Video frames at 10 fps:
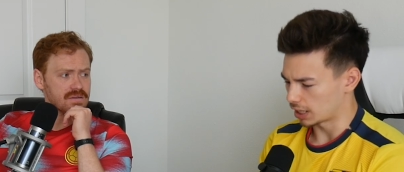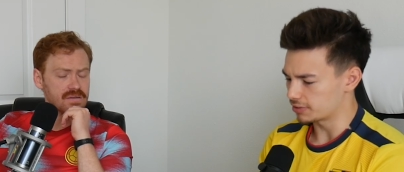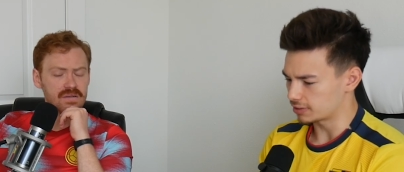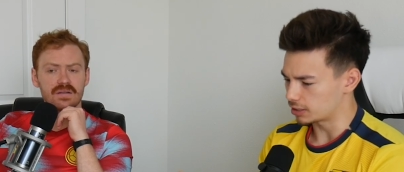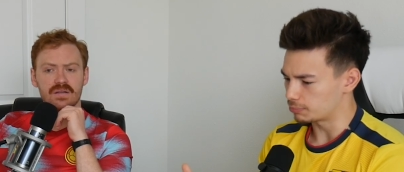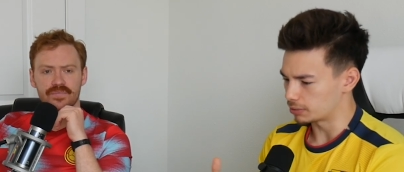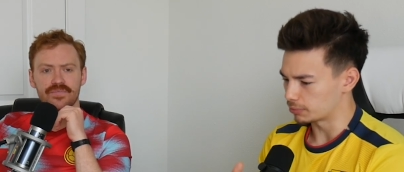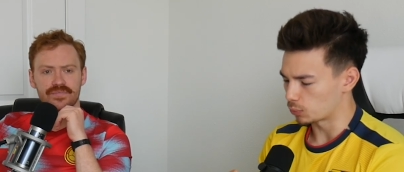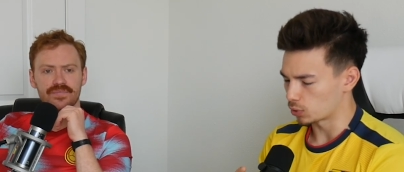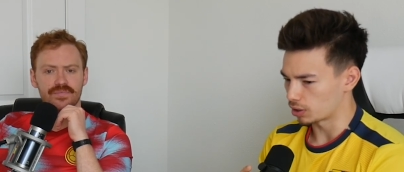Speaker 1: I think they could beat
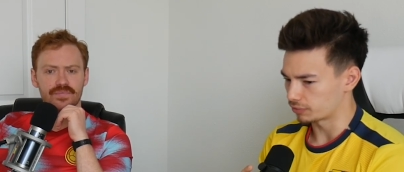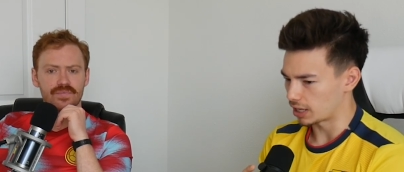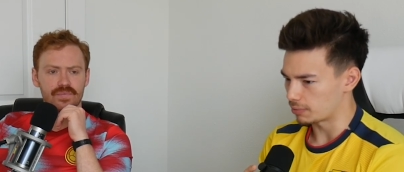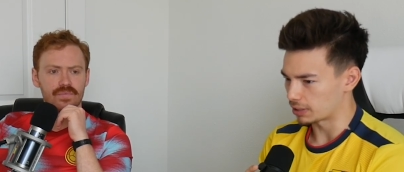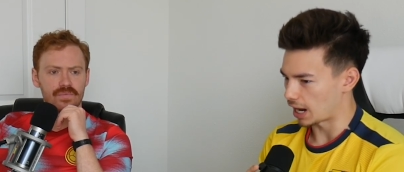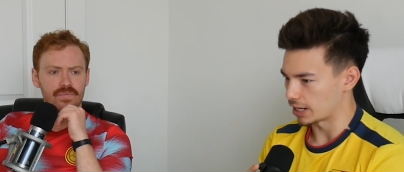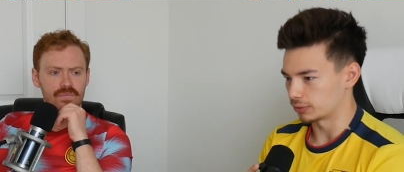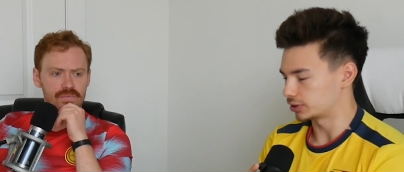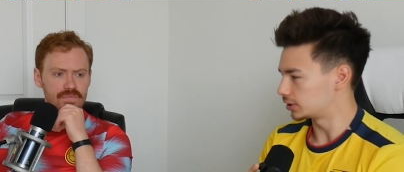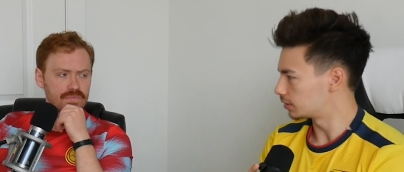them in a one-off game, but I
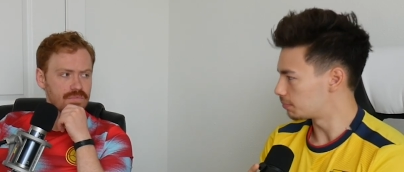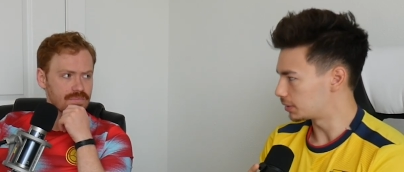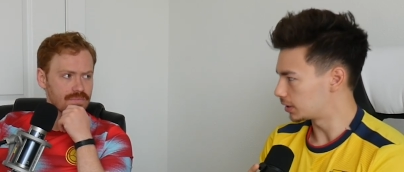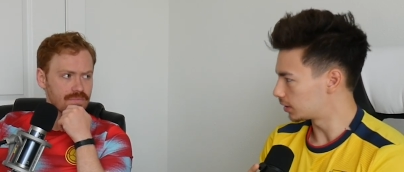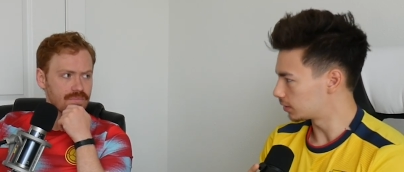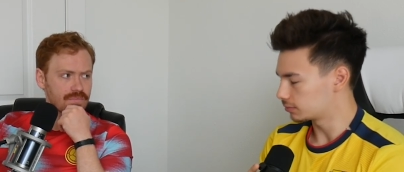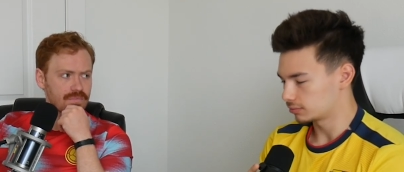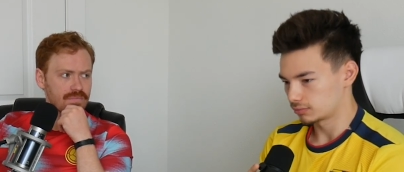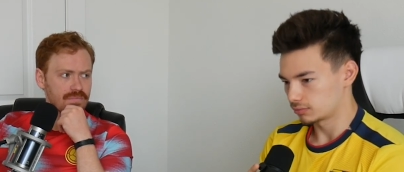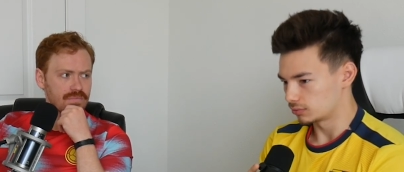don't see them beating
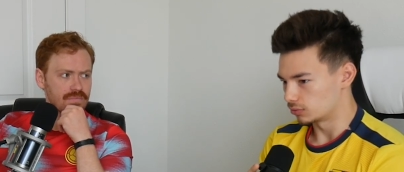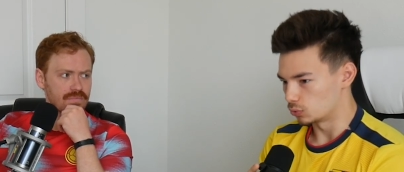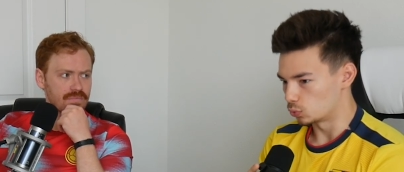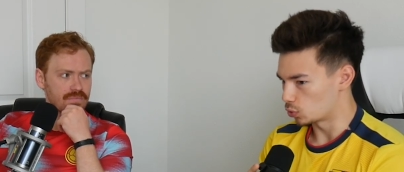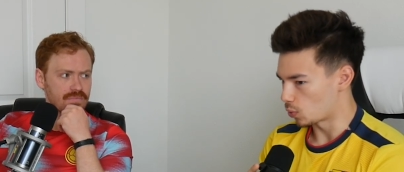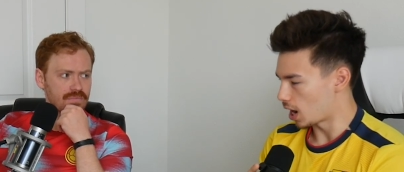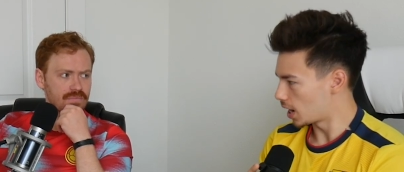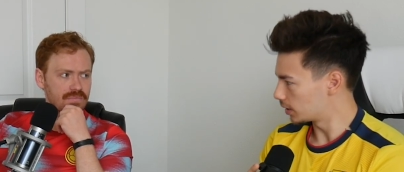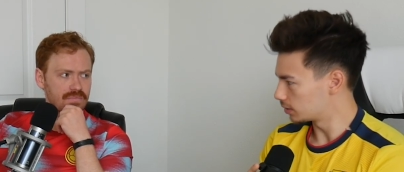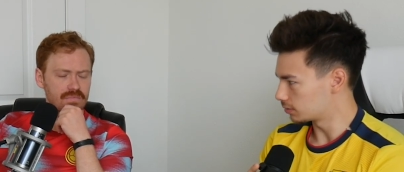
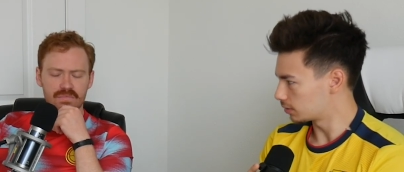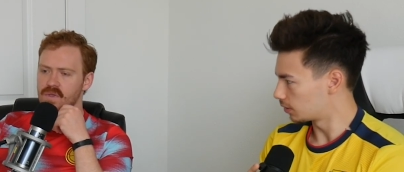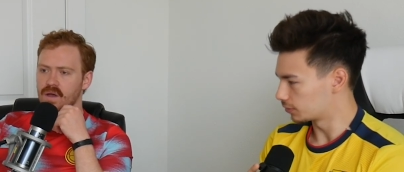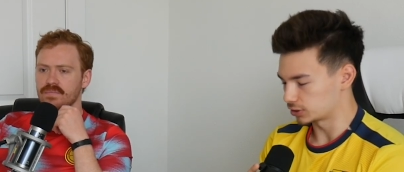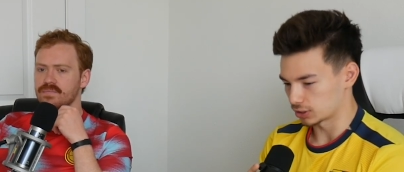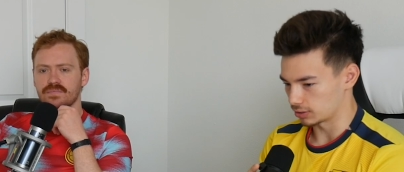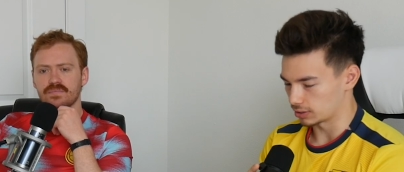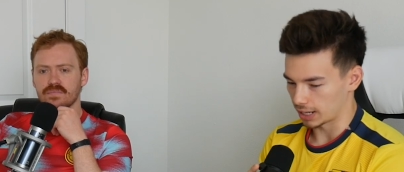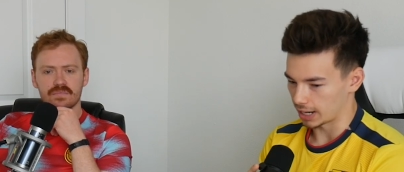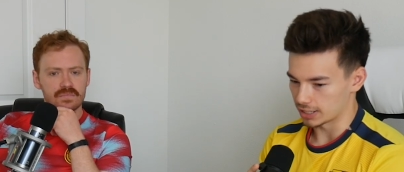Uruguay and all these other.
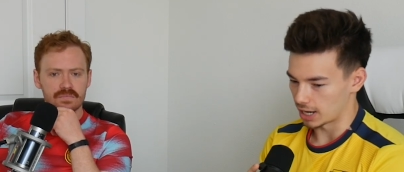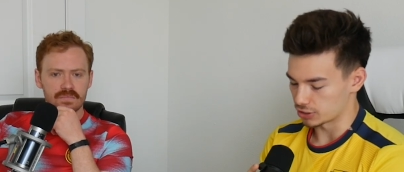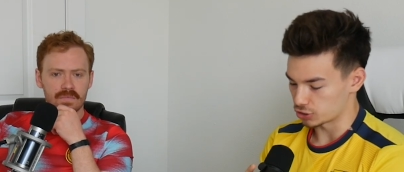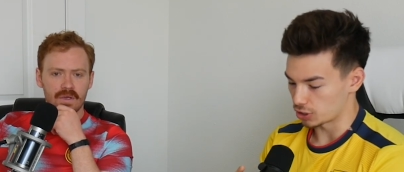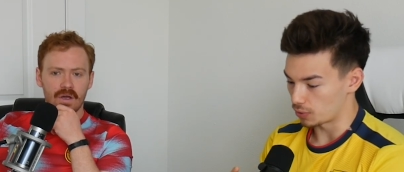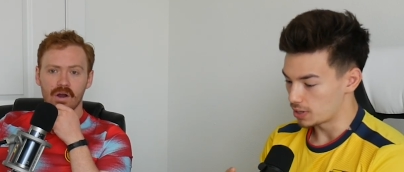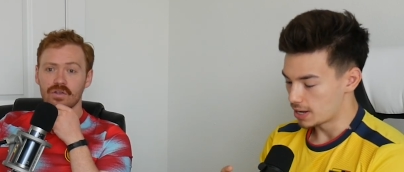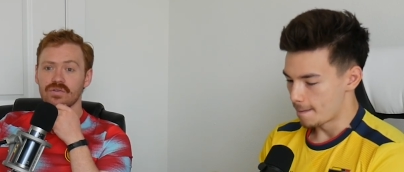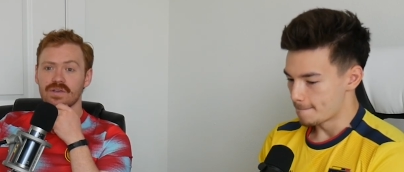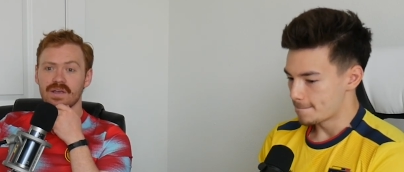Like, I, I just don't. Are
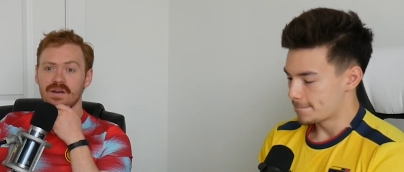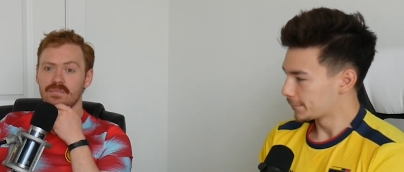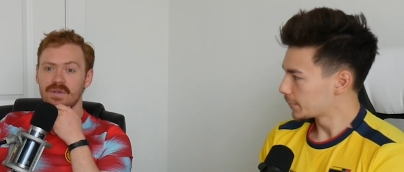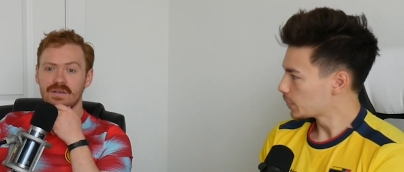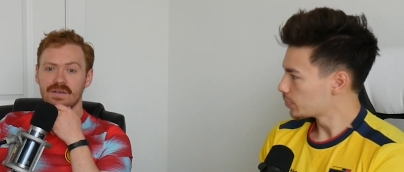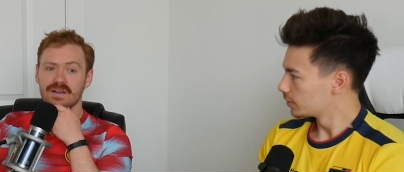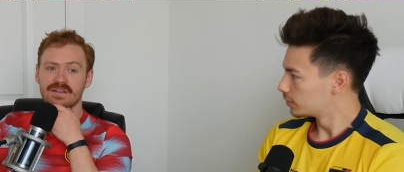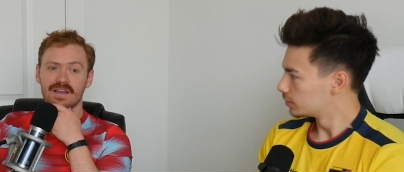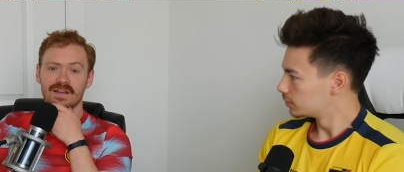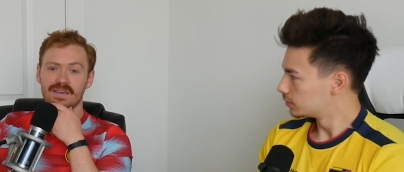
Speaker 2: you kidding me?
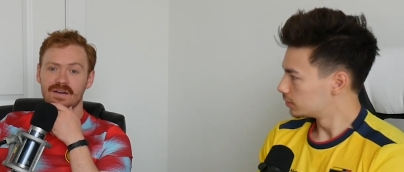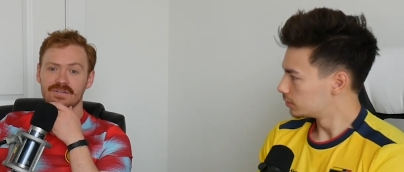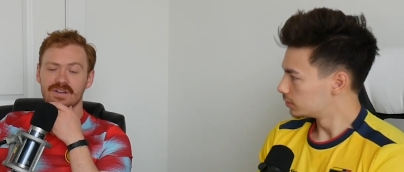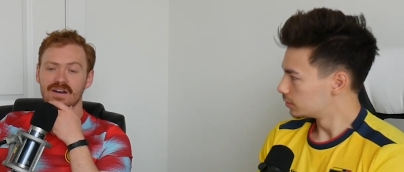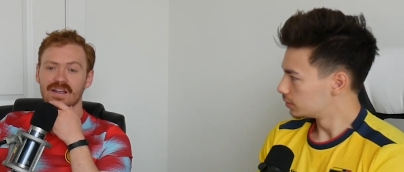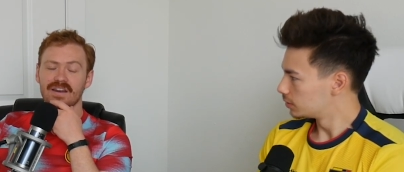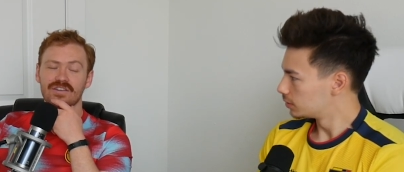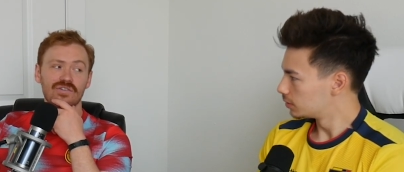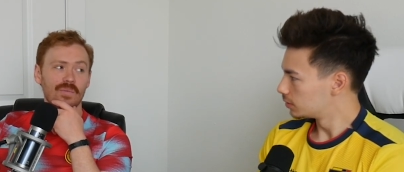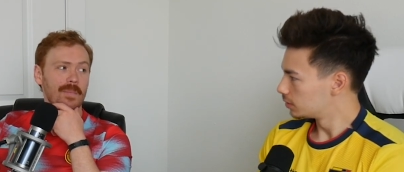Estaquiao is gonna get
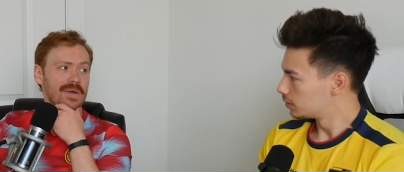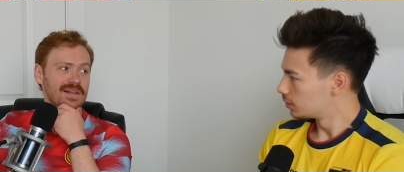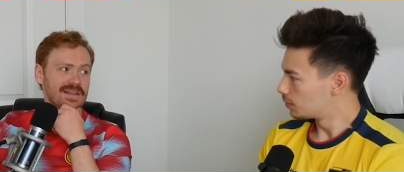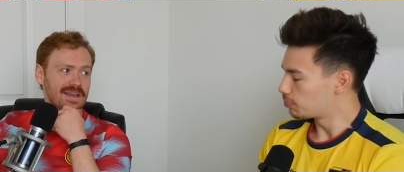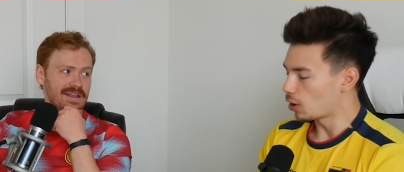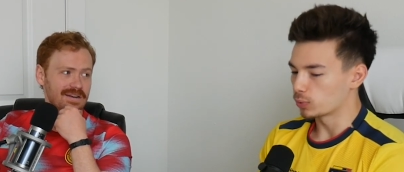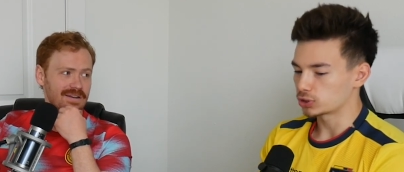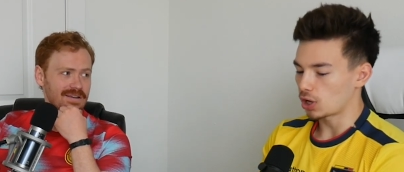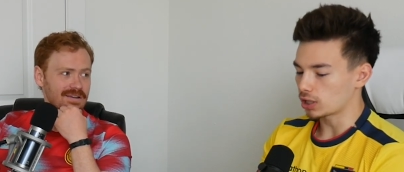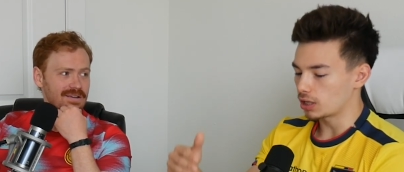humiliated. Bro, we're
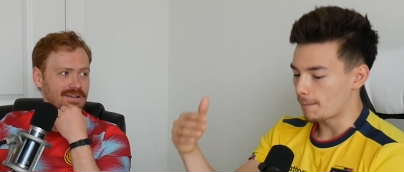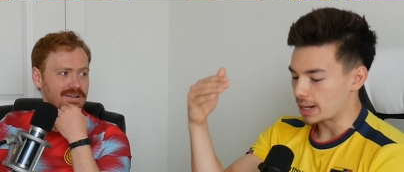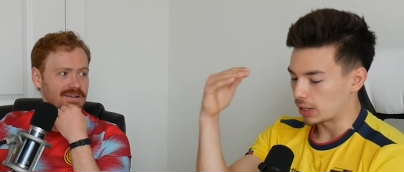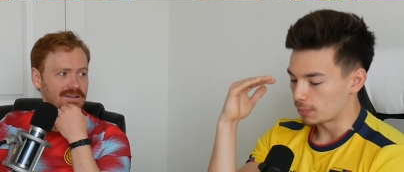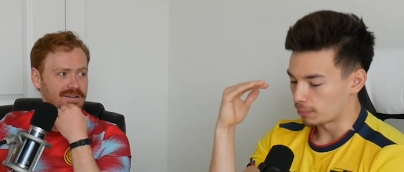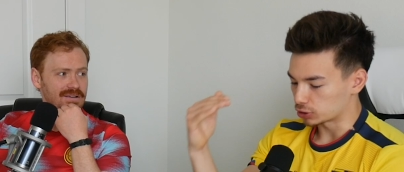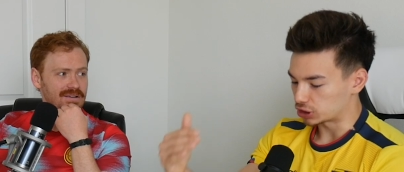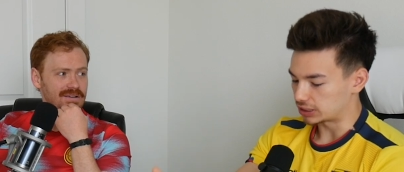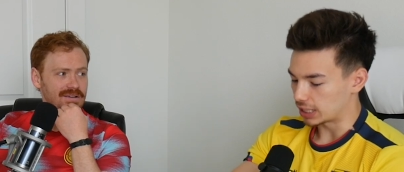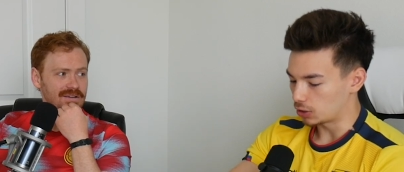
Speaker 1: talking about a
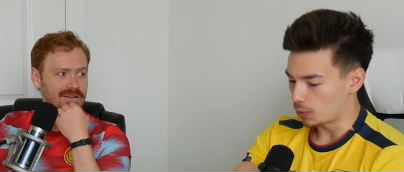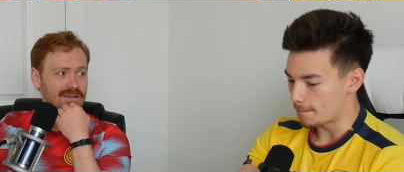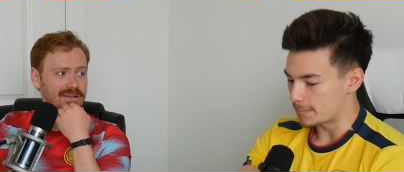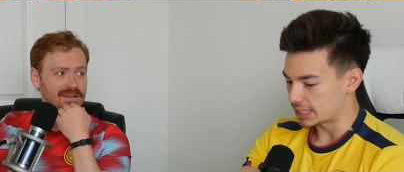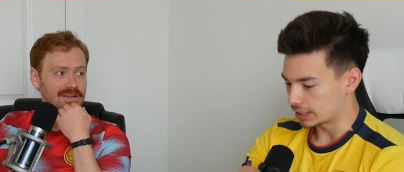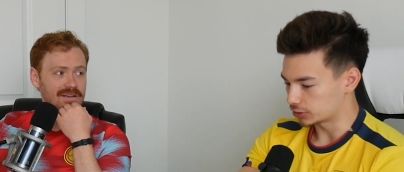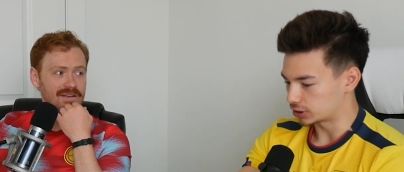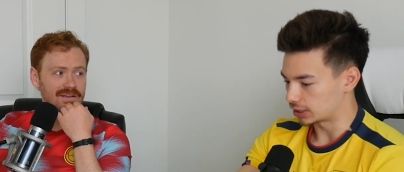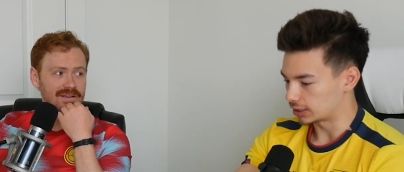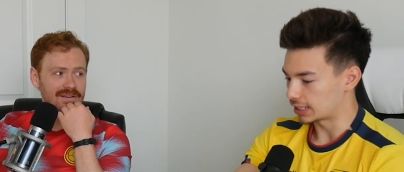Marcelo
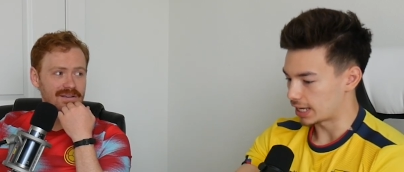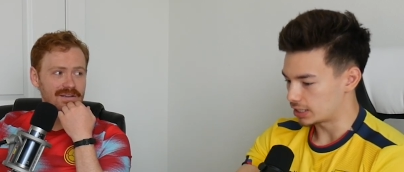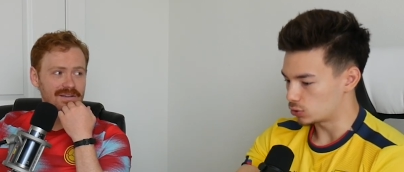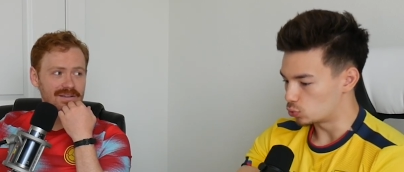Bielsa led